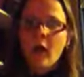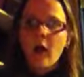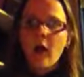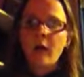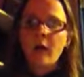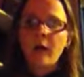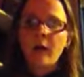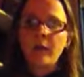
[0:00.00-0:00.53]

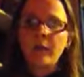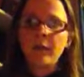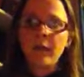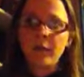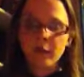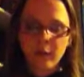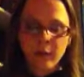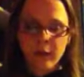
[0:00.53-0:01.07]
Um,
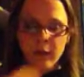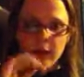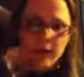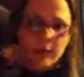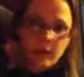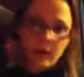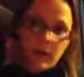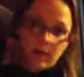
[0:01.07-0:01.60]
another one I
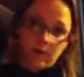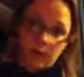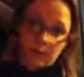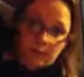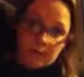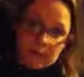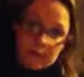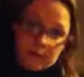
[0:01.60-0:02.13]
could watch
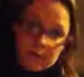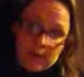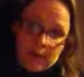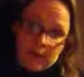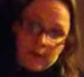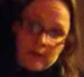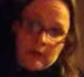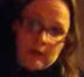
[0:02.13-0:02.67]
over and over
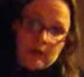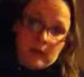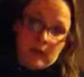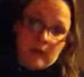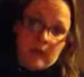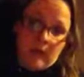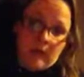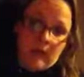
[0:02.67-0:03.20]
again and still
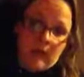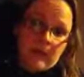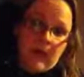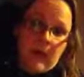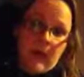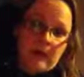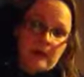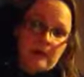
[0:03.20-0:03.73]
love is
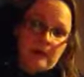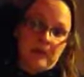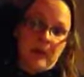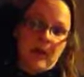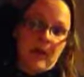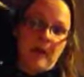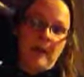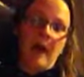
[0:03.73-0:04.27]
Iron
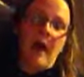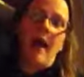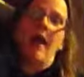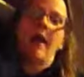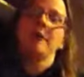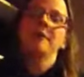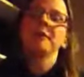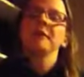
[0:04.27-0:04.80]
Giant. I
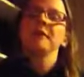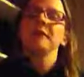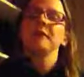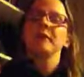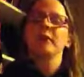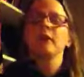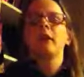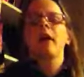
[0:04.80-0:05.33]
haven't
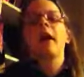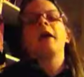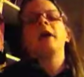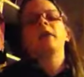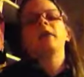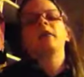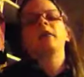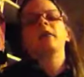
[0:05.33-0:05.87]
seen
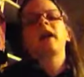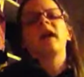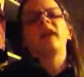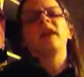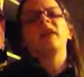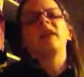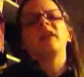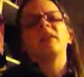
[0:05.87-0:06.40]
Iron
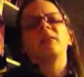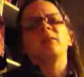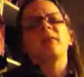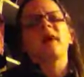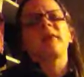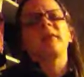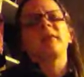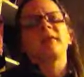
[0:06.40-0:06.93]
Giant in
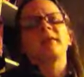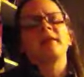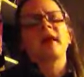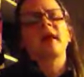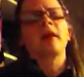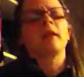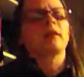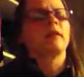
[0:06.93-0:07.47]
probably like